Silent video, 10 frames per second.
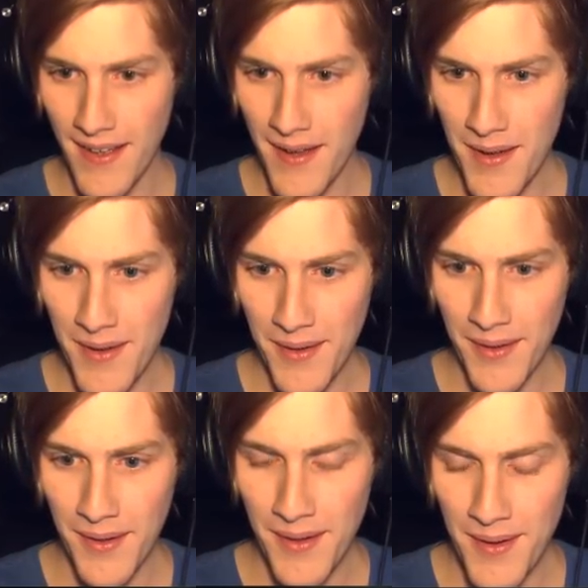
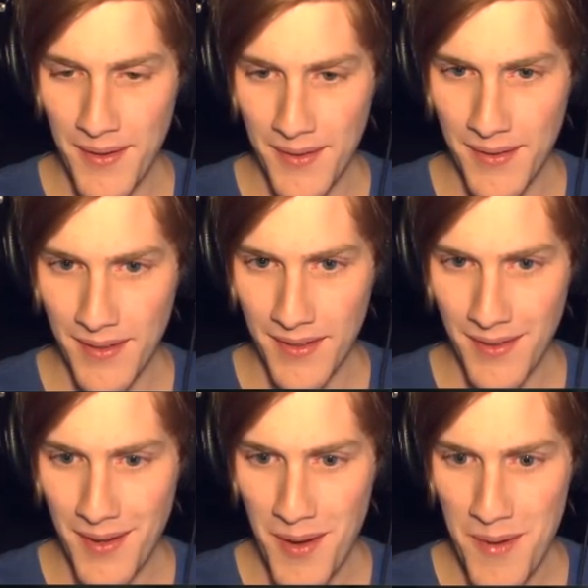No one is speaking in this clip.